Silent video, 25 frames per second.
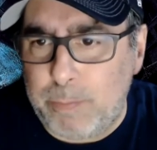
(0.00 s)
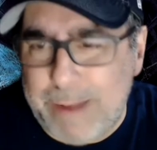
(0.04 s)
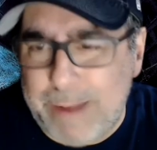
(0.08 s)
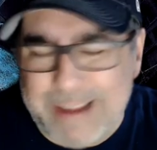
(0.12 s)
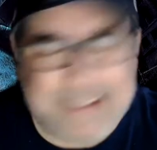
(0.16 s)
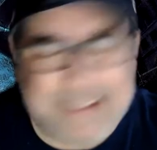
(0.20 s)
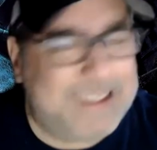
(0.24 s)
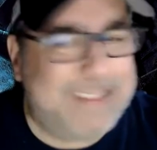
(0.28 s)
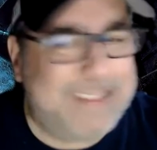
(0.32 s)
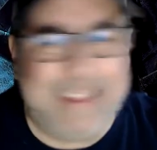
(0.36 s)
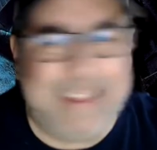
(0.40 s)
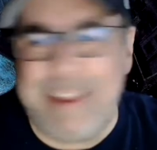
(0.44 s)

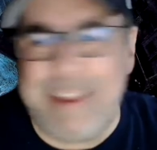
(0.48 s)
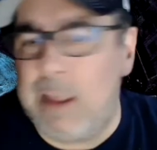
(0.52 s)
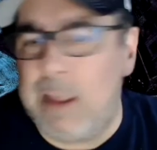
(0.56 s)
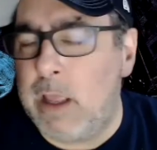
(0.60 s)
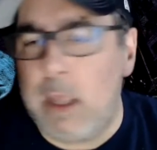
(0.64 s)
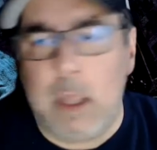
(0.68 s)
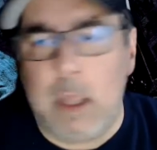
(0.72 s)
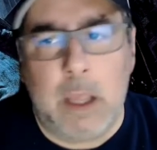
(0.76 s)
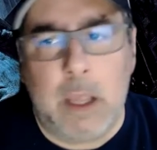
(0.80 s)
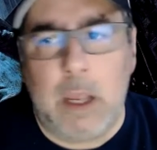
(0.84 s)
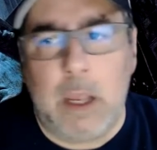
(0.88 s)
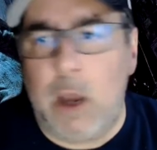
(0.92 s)
Basically,
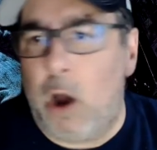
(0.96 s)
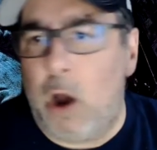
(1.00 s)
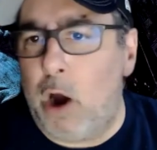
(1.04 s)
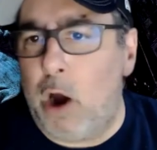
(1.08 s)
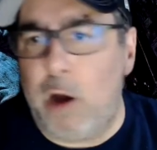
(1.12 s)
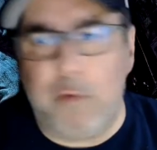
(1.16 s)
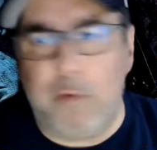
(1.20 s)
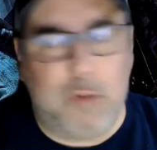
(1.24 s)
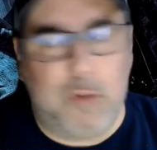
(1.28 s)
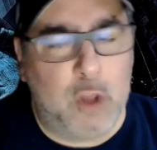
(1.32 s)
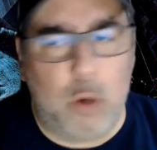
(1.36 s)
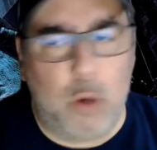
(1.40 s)

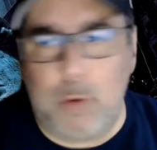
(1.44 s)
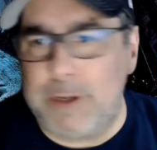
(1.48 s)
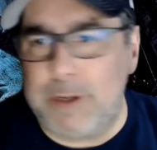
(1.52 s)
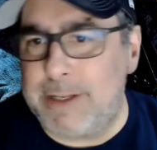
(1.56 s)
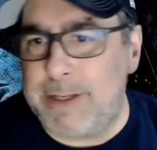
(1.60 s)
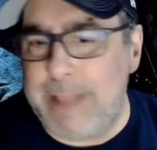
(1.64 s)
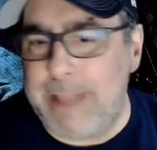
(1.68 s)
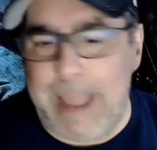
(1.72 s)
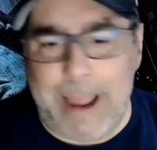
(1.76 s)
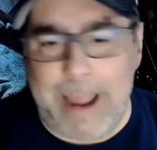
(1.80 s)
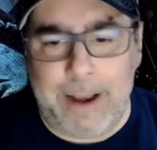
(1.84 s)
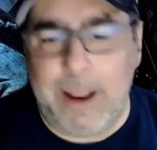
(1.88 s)
our view is
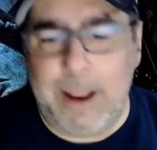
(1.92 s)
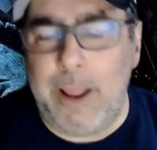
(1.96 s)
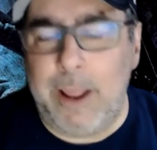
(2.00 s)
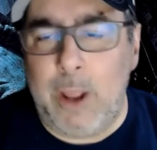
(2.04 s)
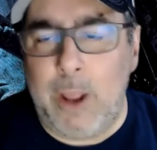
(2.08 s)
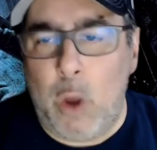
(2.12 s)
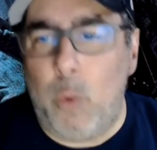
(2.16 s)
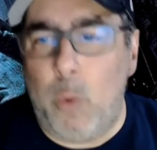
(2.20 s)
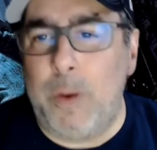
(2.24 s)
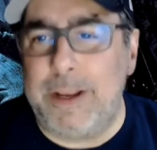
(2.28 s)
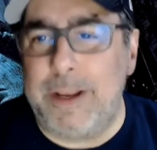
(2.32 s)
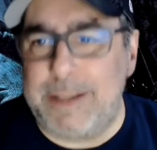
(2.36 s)
that
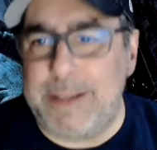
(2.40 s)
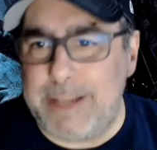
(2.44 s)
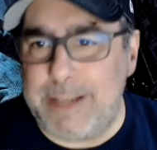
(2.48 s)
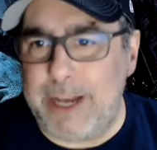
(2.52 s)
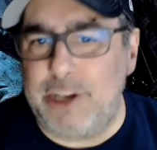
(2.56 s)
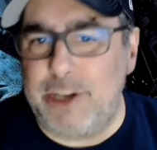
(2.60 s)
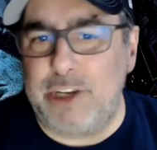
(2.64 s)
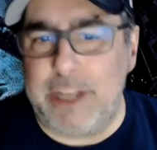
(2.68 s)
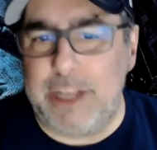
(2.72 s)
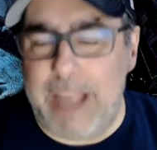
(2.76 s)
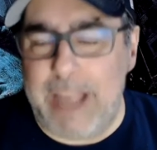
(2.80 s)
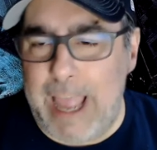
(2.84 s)
we
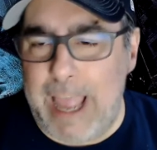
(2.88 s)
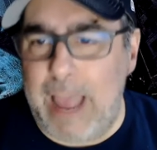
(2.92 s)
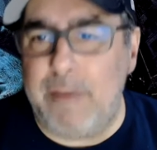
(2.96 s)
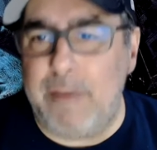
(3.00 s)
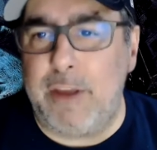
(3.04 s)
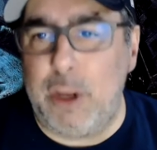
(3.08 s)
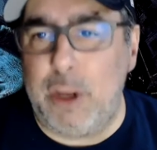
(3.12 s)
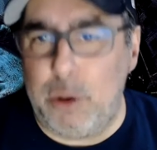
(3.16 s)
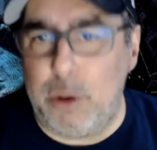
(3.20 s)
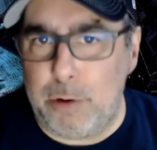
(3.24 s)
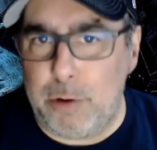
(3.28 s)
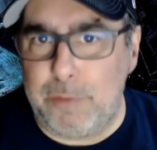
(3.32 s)
essentially have
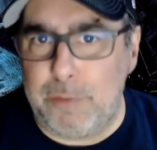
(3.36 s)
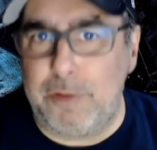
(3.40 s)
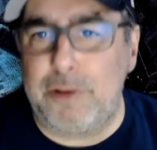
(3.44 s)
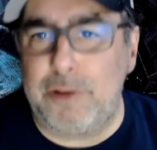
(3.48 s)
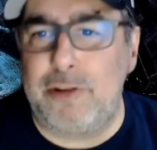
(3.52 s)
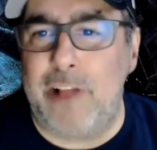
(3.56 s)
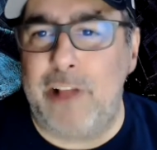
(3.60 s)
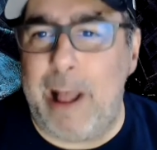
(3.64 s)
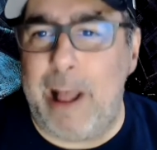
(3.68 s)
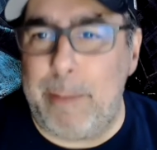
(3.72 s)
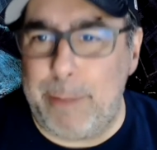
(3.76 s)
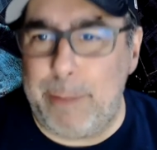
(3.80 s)
a
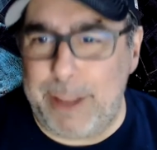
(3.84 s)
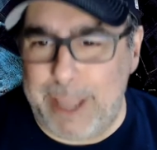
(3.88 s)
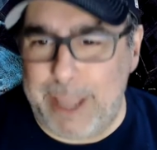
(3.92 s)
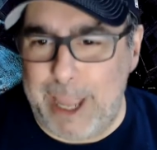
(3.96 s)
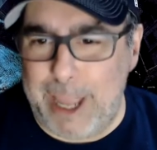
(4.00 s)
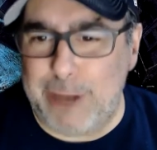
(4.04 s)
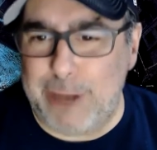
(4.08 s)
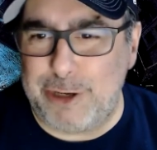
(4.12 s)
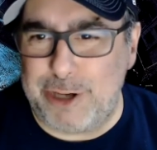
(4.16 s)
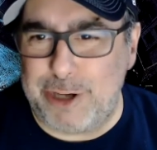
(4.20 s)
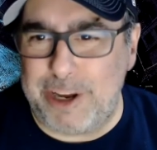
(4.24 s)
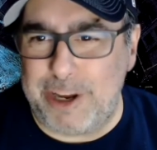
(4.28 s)
universal
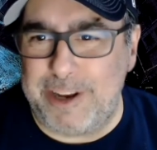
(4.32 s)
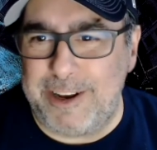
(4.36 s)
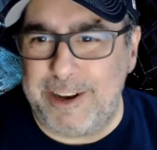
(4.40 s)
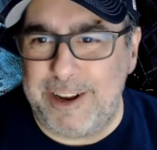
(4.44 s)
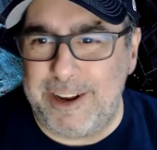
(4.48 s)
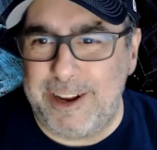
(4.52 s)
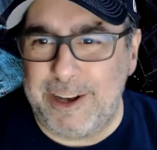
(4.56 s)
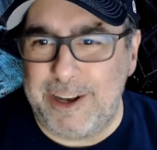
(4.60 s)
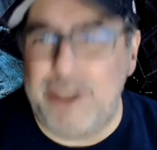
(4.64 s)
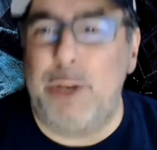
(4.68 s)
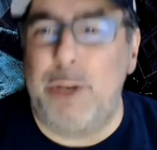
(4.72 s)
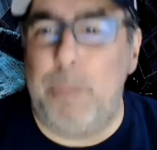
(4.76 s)
obligation
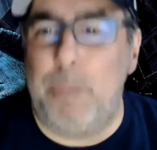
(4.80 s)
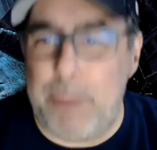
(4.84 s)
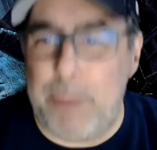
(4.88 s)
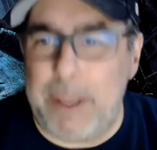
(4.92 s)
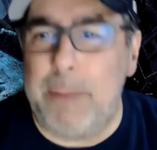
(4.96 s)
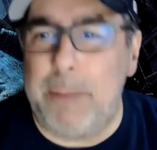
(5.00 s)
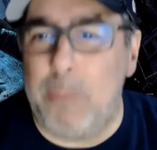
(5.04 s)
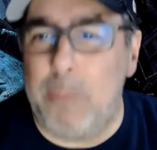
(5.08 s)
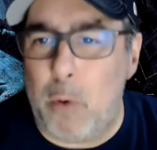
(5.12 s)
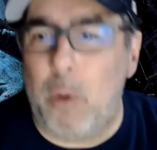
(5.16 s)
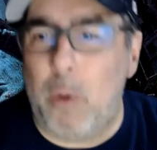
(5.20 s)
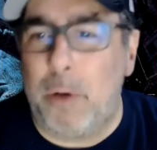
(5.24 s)
to
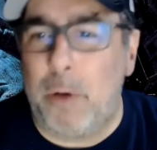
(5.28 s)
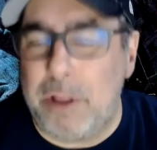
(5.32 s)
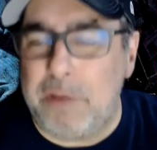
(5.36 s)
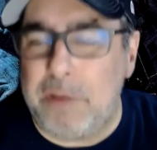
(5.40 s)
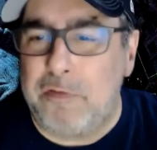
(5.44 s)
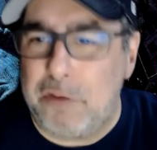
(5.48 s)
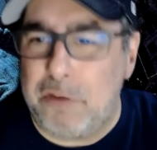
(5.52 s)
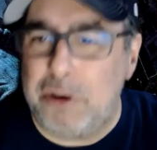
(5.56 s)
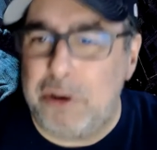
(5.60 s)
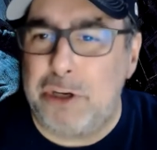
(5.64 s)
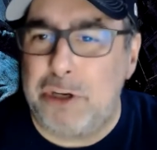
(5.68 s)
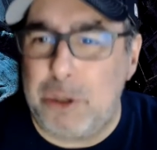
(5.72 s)
be morally
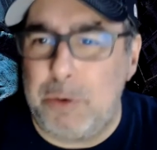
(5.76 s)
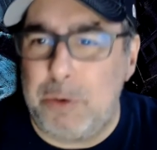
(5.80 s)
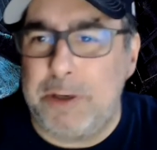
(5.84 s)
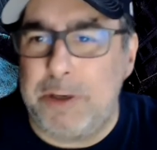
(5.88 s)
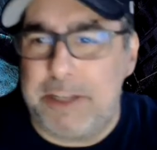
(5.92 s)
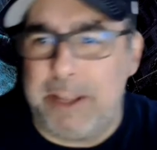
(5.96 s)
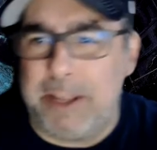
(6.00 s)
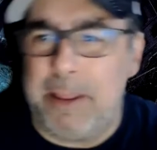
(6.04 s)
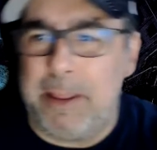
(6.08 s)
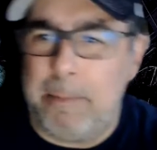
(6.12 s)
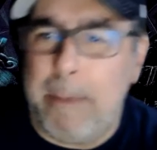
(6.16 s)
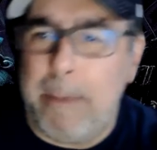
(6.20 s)

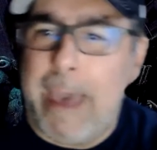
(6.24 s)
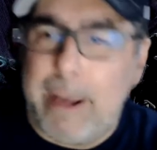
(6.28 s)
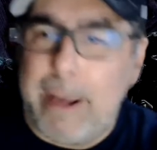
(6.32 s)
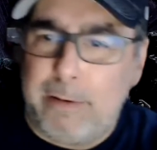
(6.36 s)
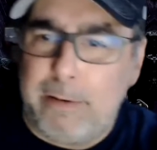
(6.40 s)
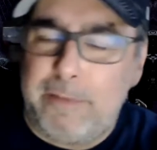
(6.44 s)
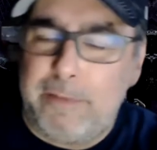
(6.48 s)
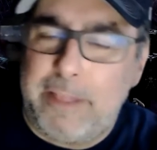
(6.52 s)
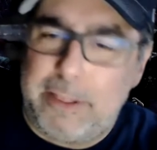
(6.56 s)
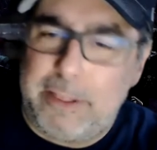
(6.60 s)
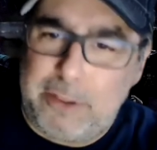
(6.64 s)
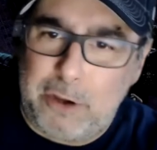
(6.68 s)
virtuous in the
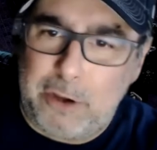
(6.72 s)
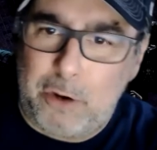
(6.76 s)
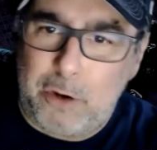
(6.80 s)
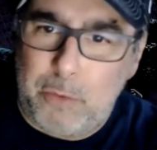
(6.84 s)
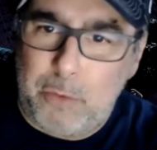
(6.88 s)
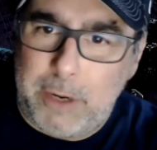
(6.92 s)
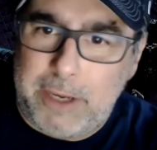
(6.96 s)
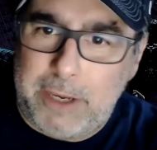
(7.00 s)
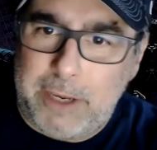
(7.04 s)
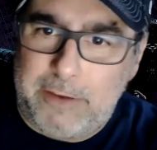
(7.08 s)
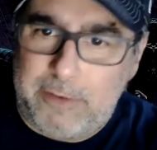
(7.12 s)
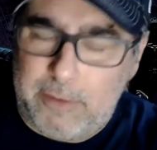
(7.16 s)
manner that the
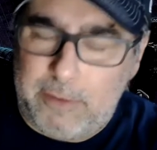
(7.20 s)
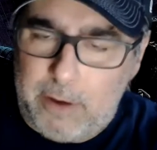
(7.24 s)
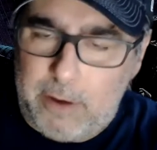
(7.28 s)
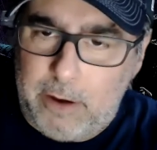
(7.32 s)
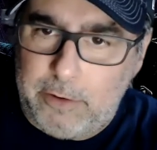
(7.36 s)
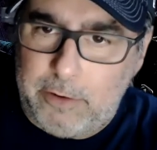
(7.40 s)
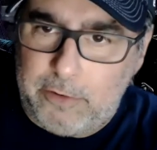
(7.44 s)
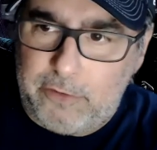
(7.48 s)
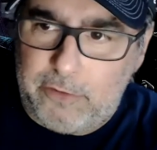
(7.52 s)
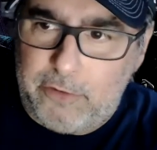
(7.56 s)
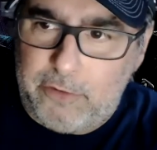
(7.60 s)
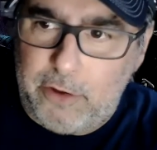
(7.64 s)
Greeks
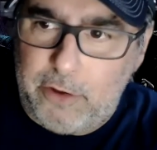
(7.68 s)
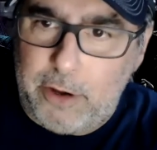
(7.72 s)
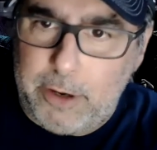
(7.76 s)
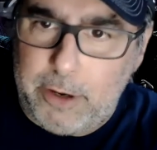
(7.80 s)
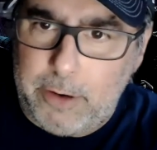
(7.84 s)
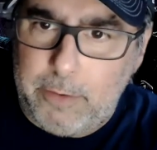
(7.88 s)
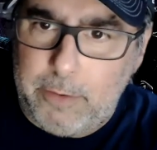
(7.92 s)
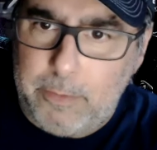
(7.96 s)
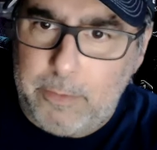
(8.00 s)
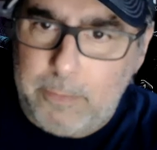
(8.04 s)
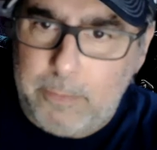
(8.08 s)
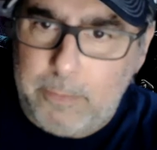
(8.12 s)
understood.
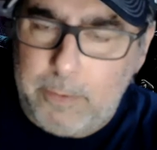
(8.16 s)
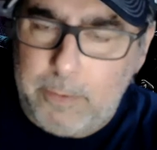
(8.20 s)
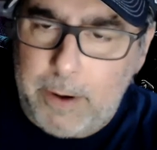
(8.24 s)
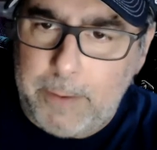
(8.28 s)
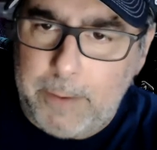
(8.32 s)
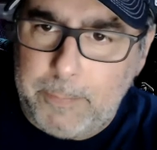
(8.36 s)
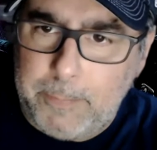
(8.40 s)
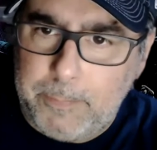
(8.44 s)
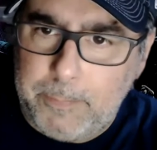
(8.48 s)
Right?